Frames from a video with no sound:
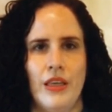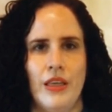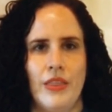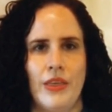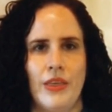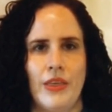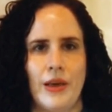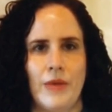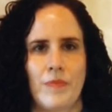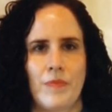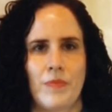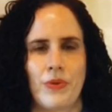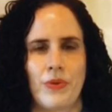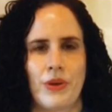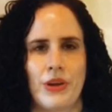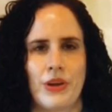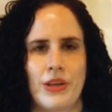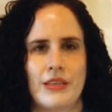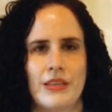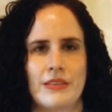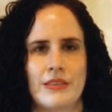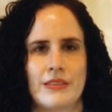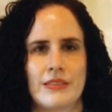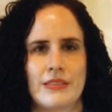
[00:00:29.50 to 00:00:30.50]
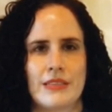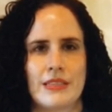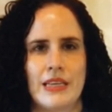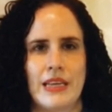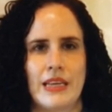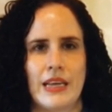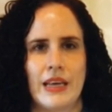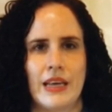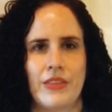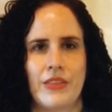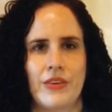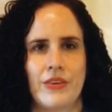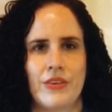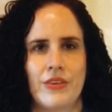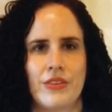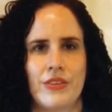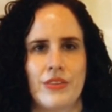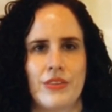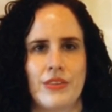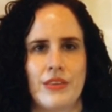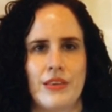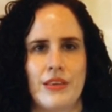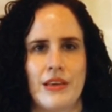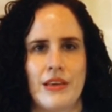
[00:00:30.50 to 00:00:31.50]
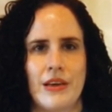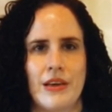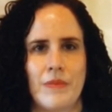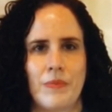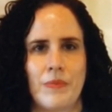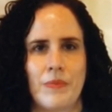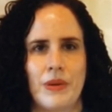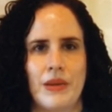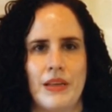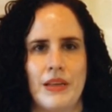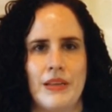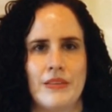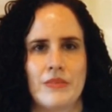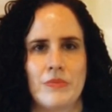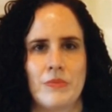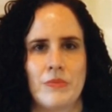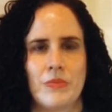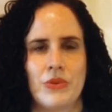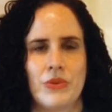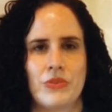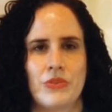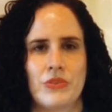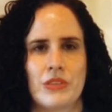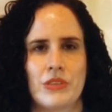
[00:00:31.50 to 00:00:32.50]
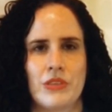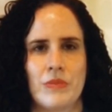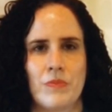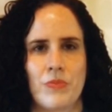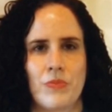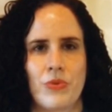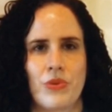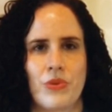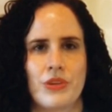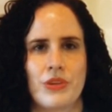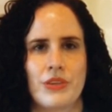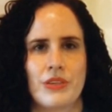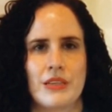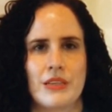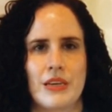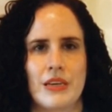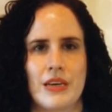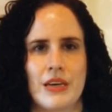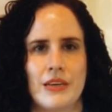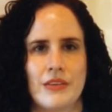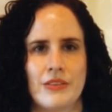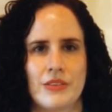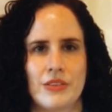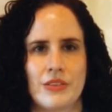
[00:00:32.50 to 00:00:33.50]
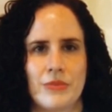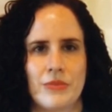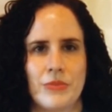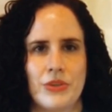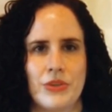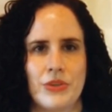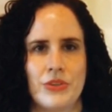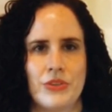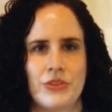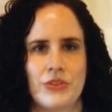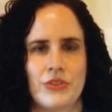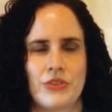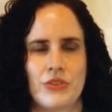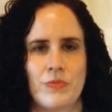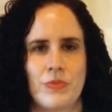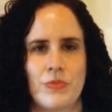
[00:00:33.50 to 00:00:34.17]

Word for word: that brings together the company's most important customers to